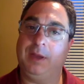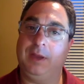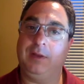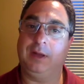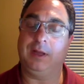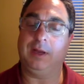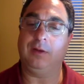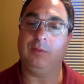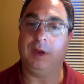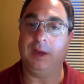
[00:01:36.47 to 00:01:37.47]
I
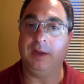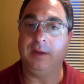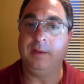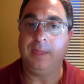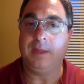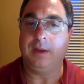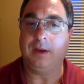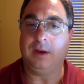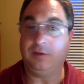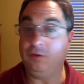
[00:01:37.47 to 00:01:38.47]
don't mind
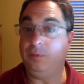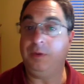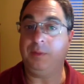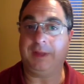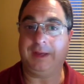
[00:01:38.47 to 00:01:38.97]
2 people,